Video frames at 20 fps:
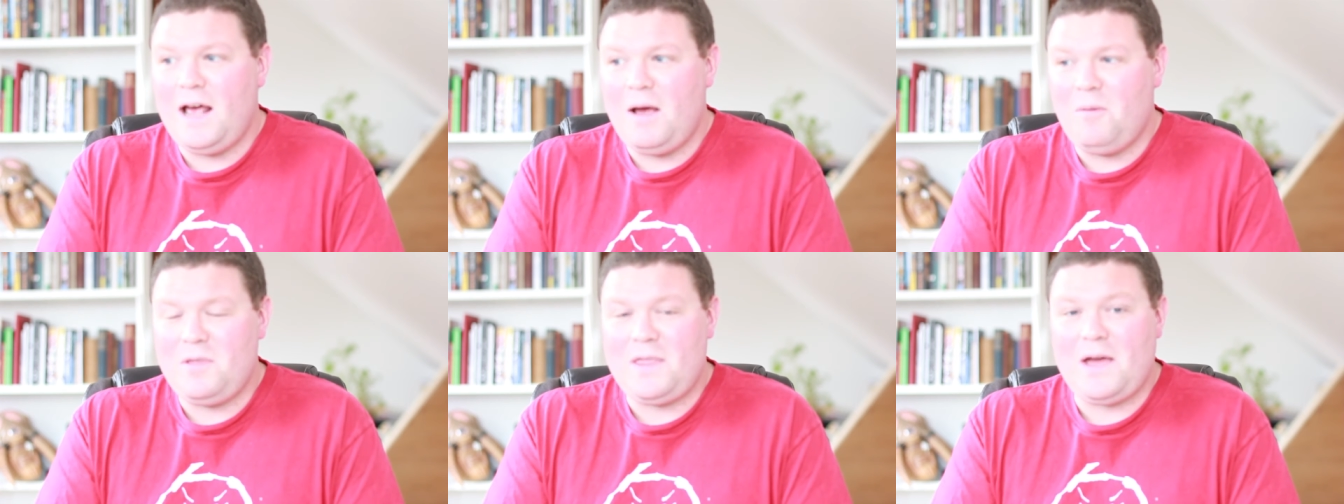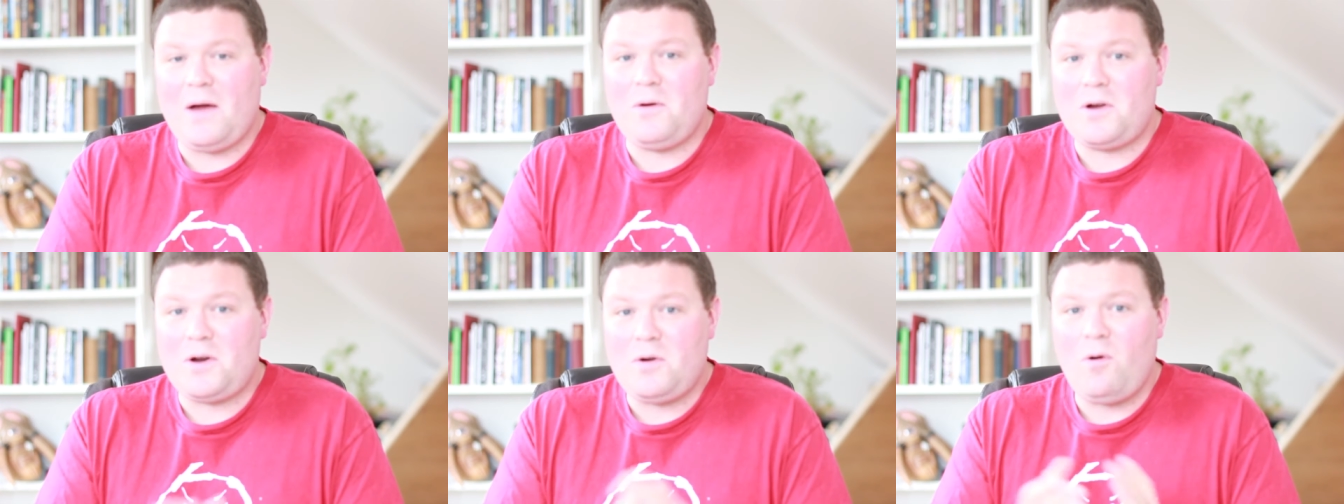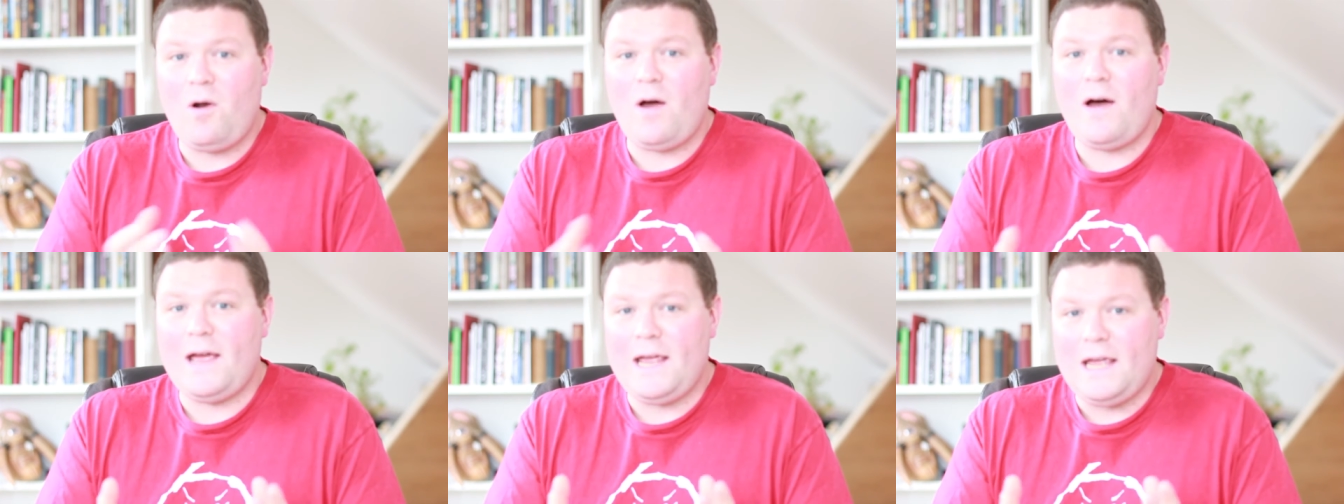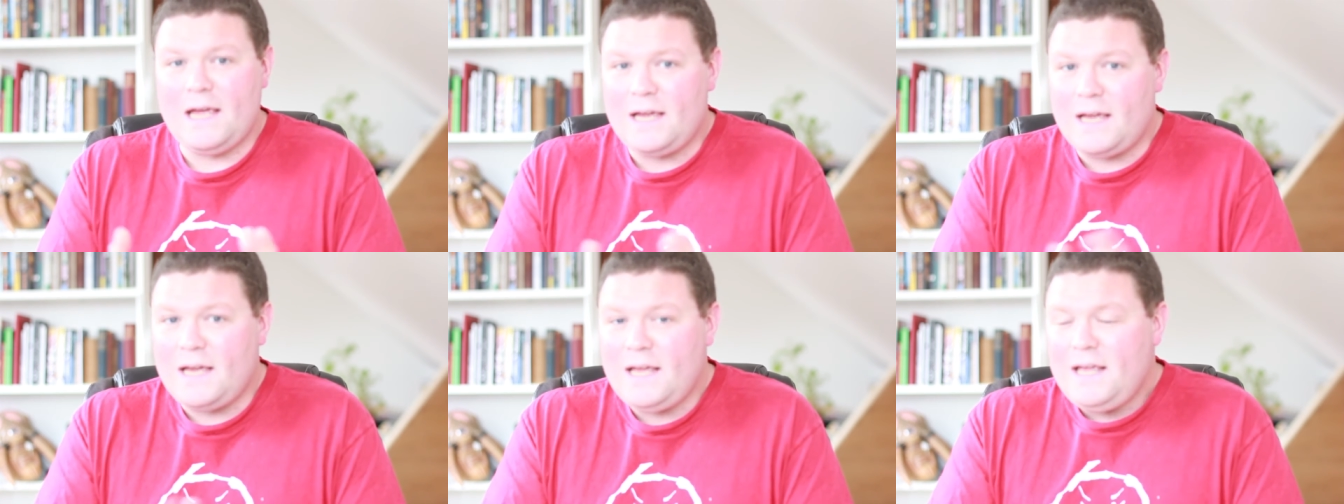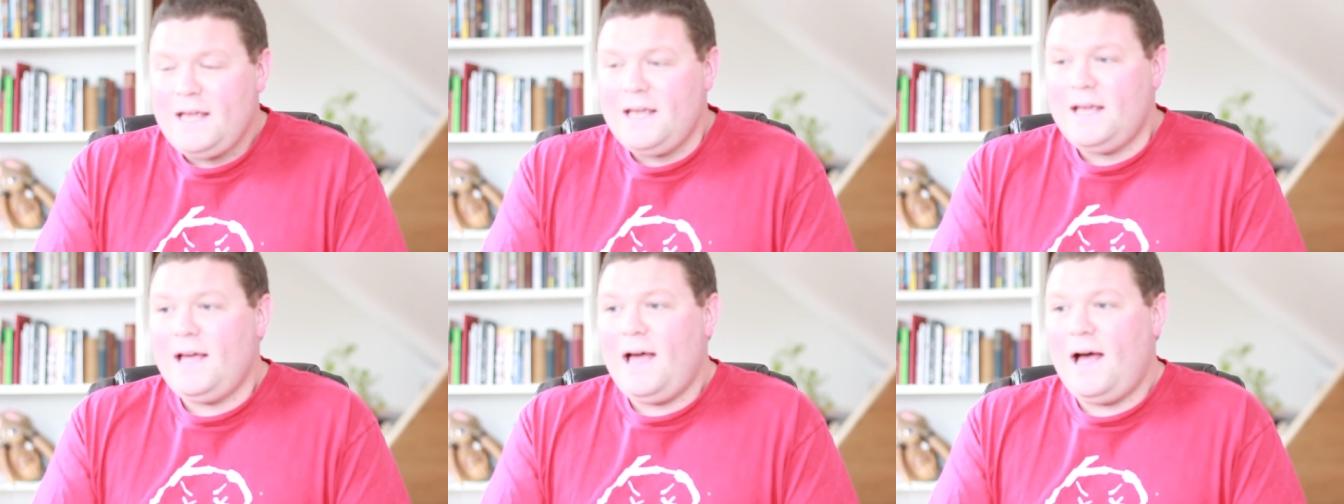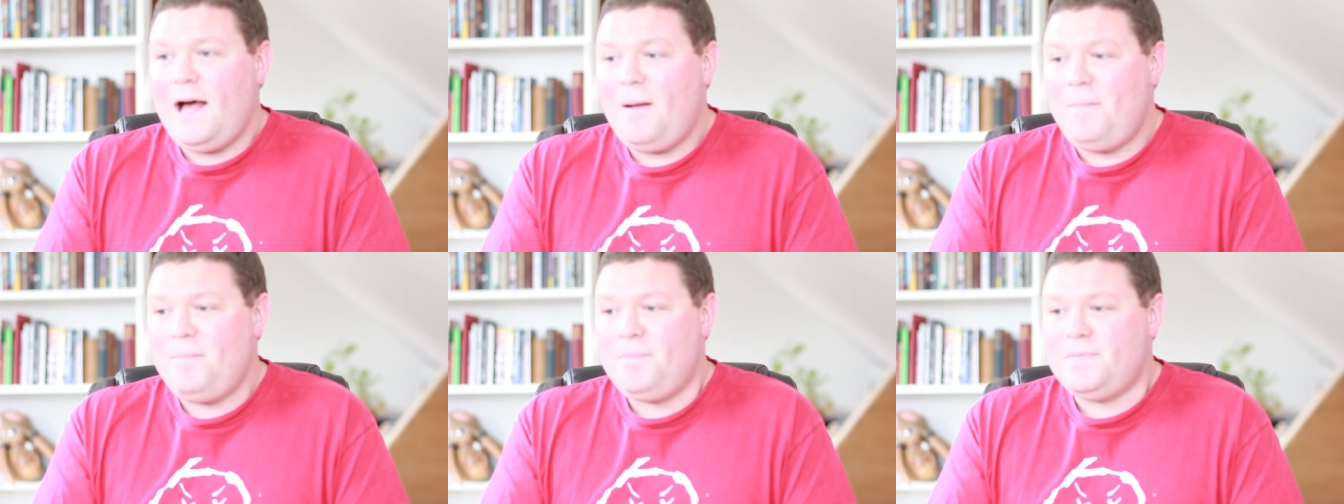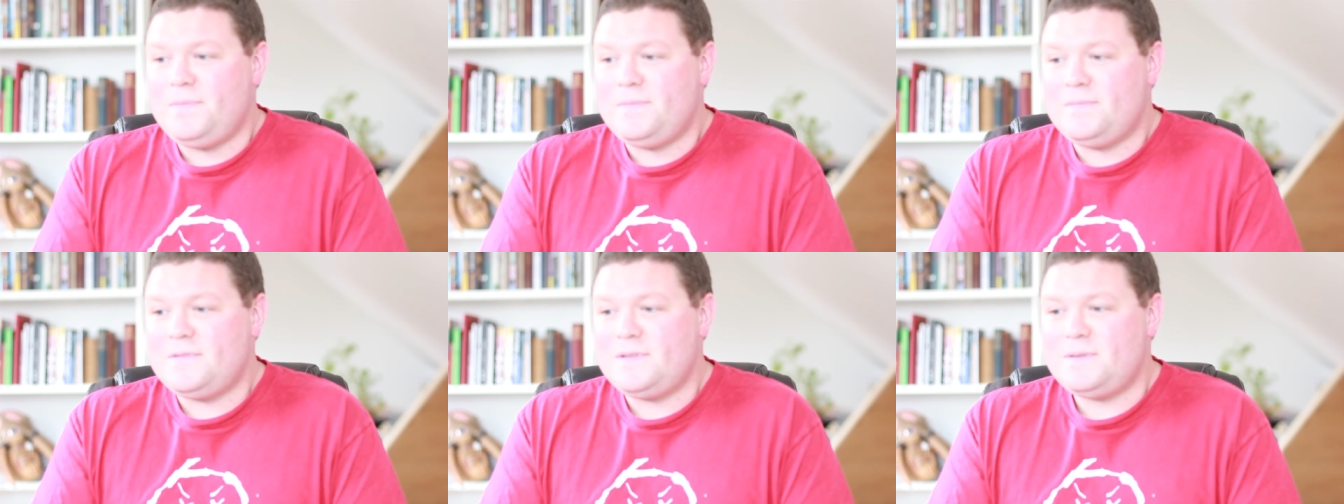without crying. But
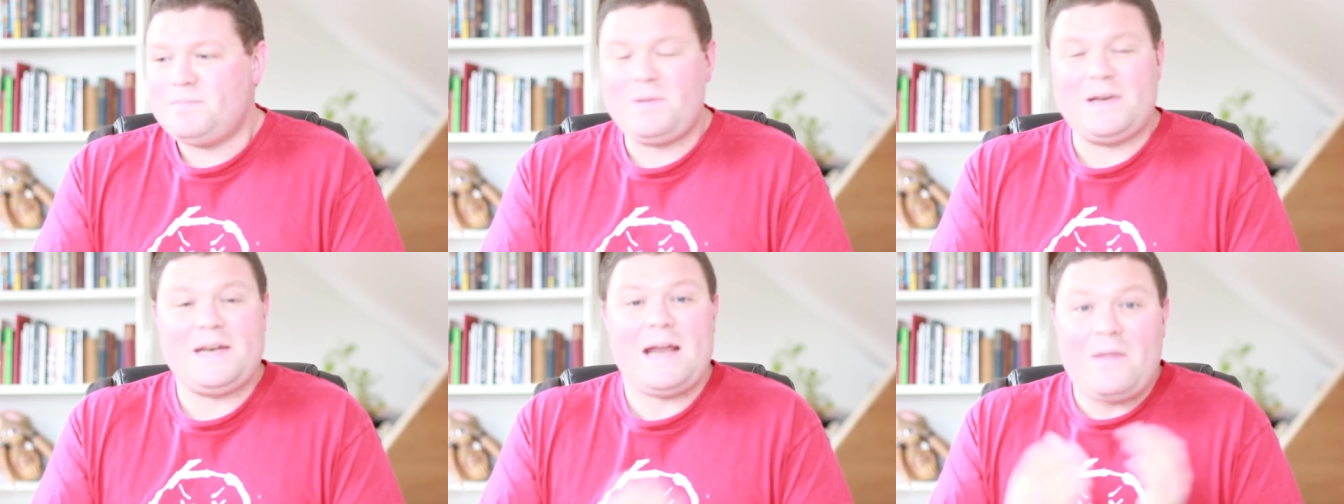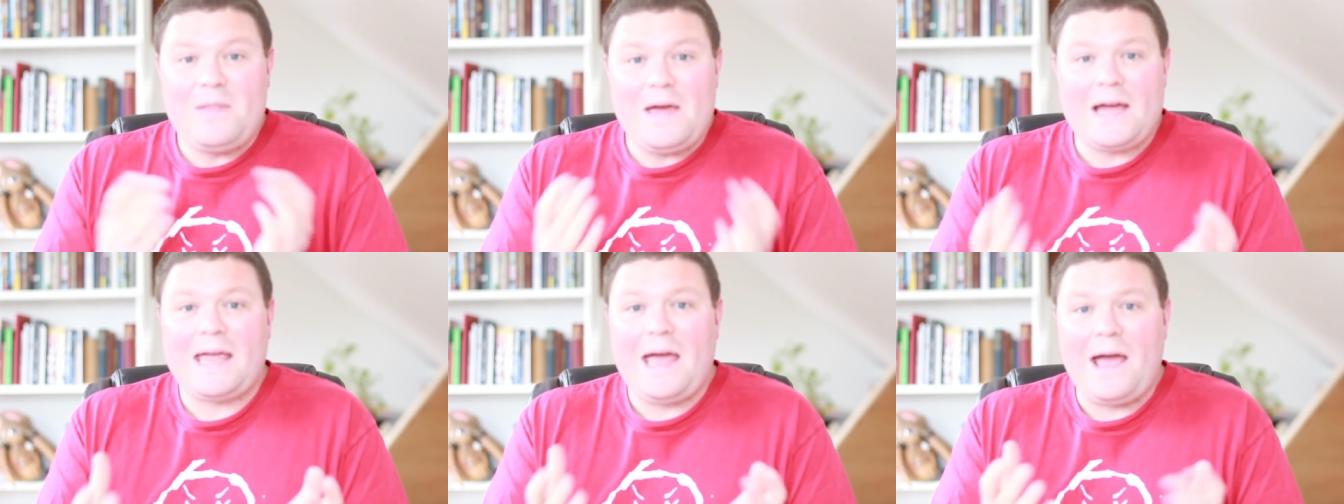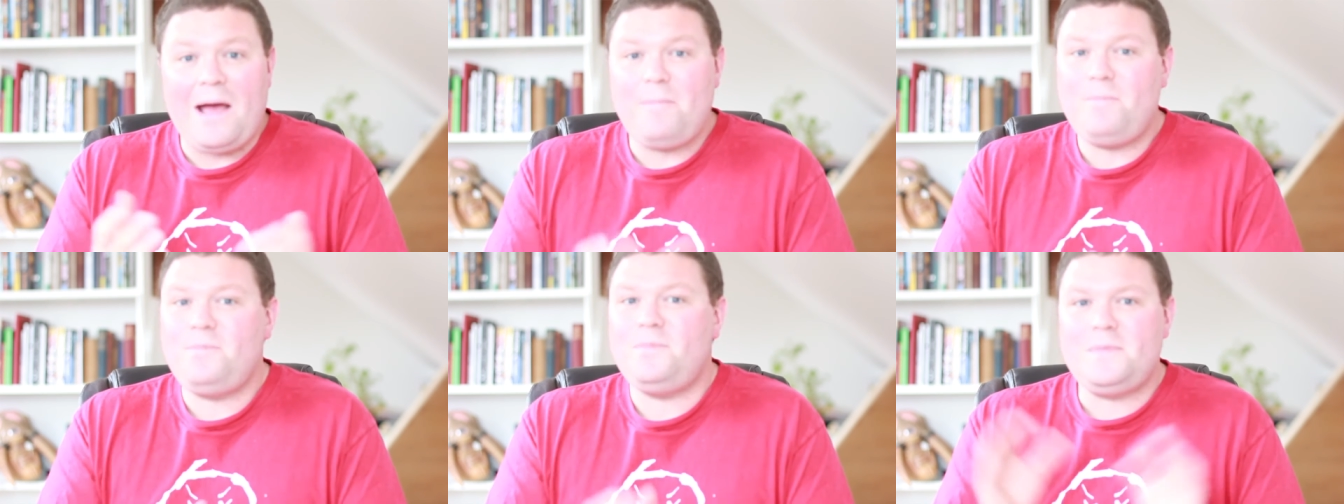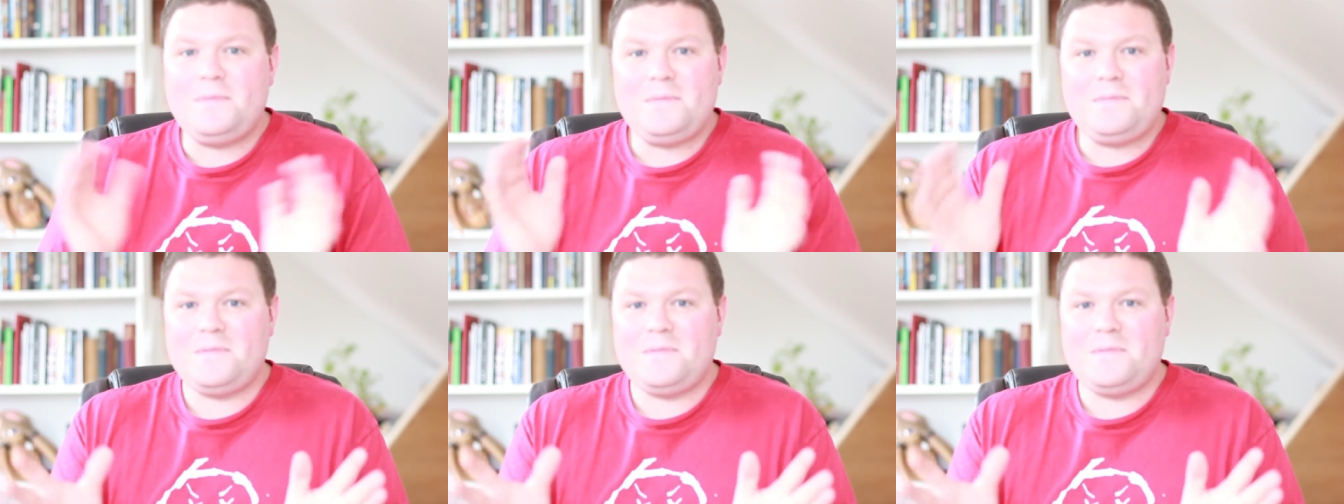now that I can